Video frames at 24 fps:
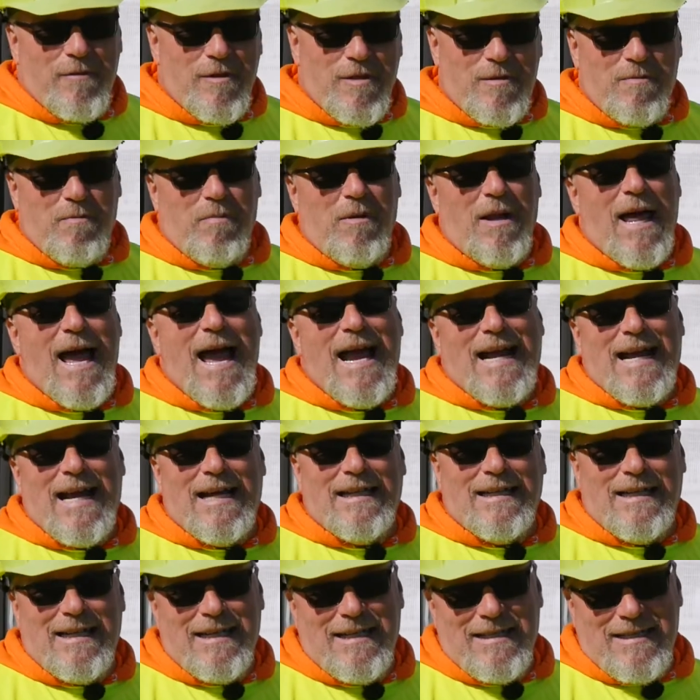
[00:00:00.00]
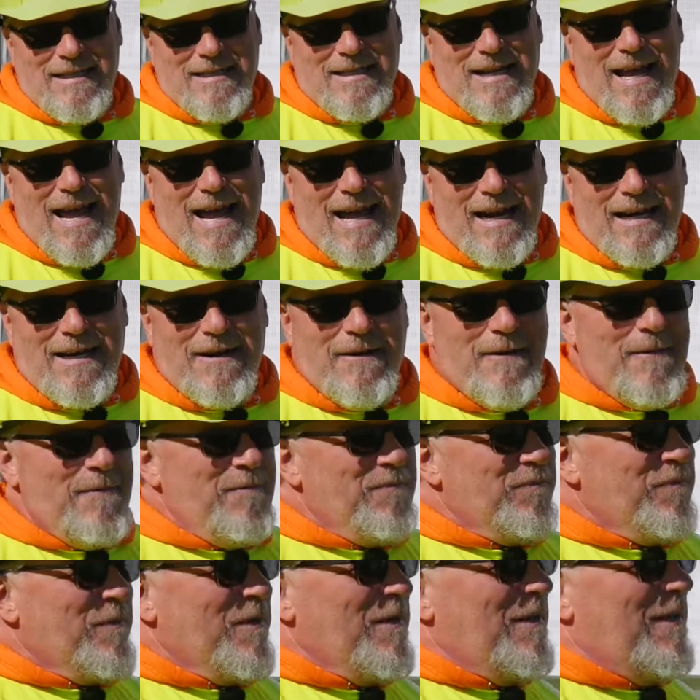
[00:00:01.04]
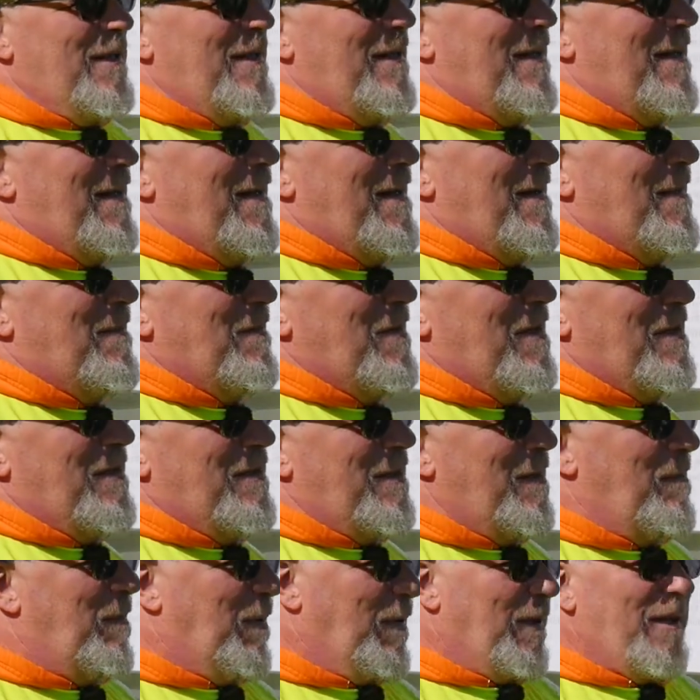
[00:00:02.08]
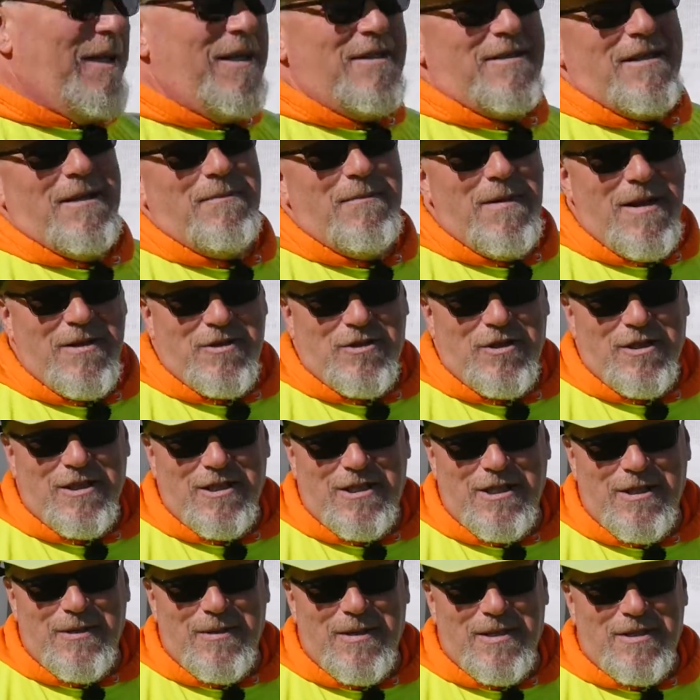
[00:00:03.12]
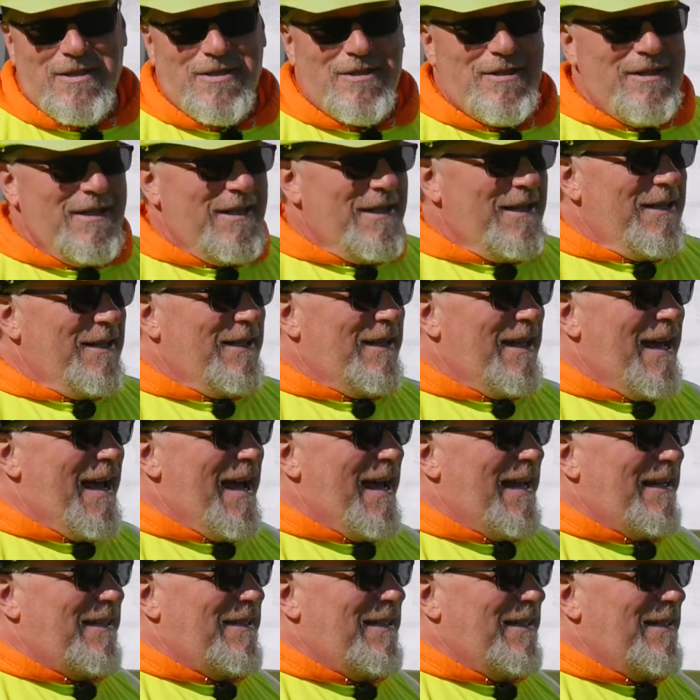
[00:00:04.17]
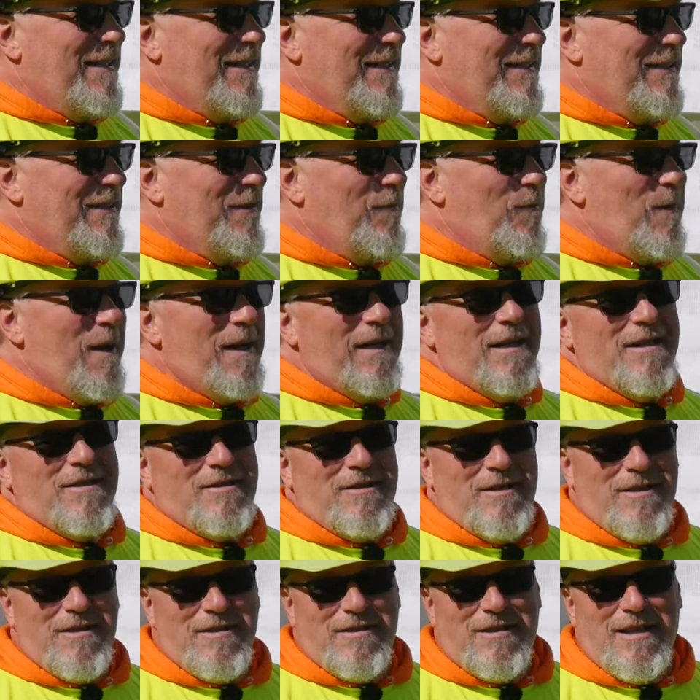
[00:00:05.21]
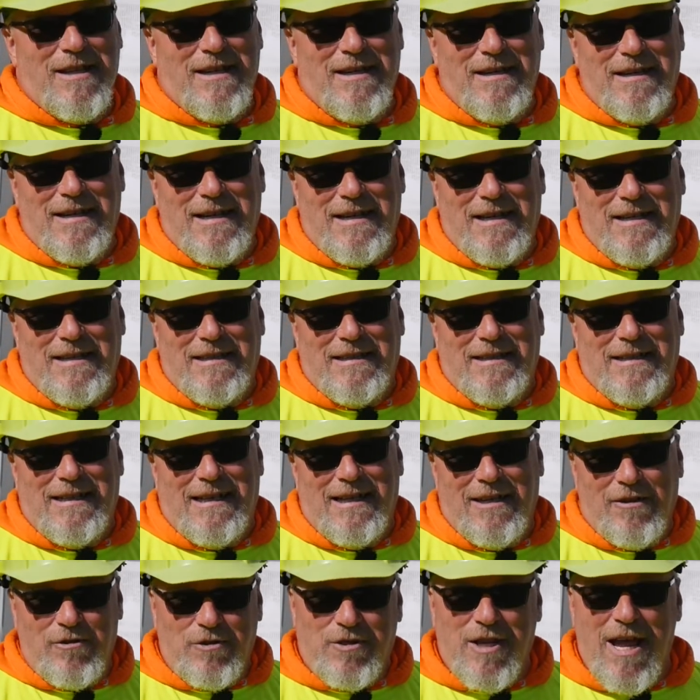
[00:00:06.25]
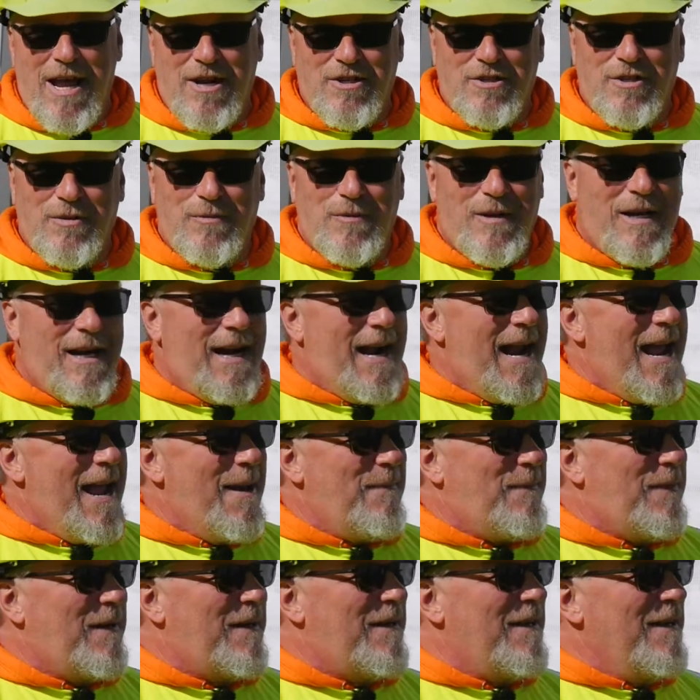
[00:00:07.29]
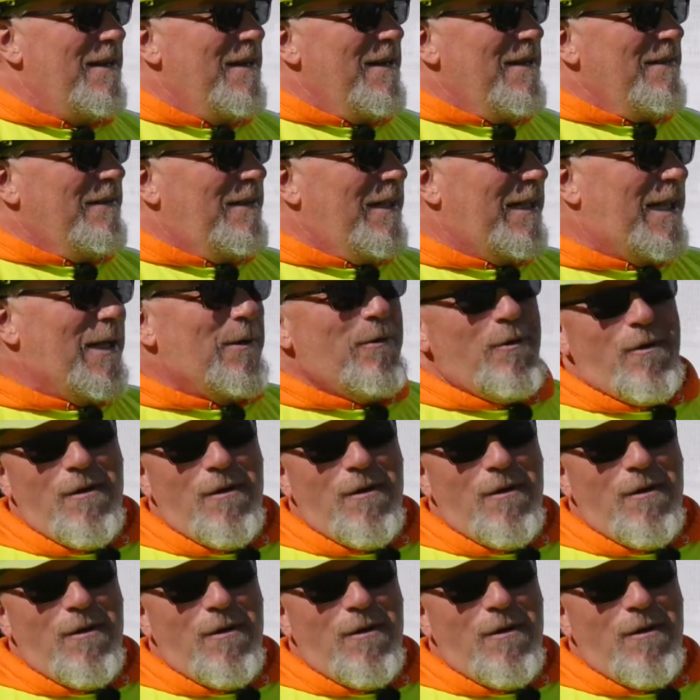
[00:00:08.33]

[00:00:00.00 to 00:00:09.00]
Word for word: was black on the inside. Um, the police had mentioned to us that the witnesses that the intersection when it happened, that there